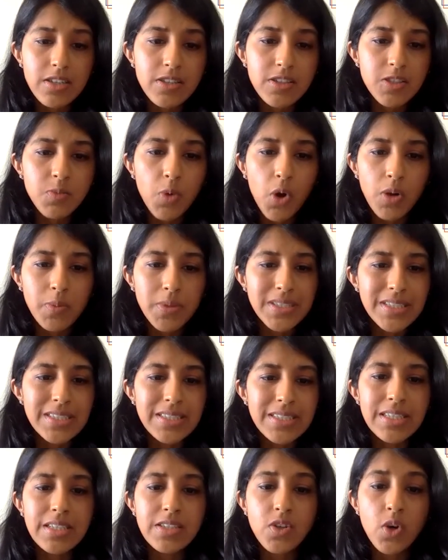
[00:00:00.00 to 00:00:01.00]
to small
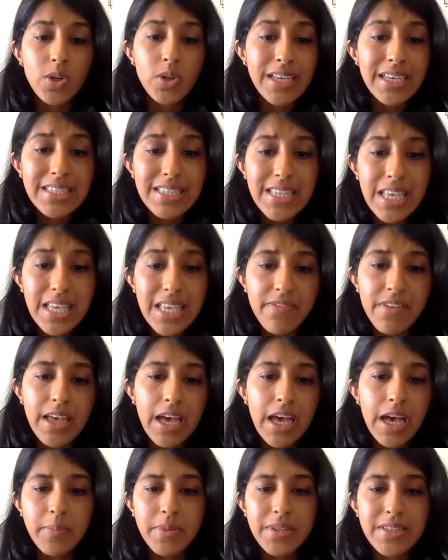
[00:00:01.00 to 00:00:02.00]
businesses or their saving
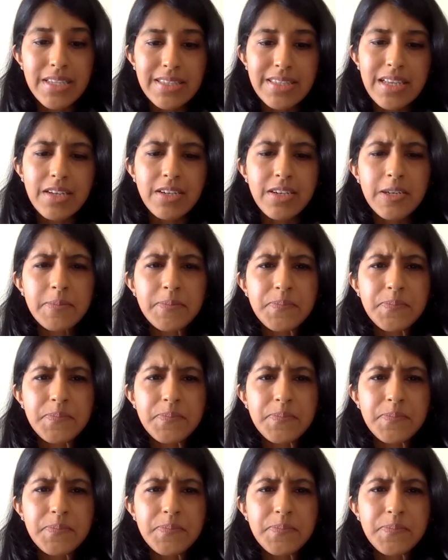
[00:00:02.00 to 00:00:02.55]
habits, etc.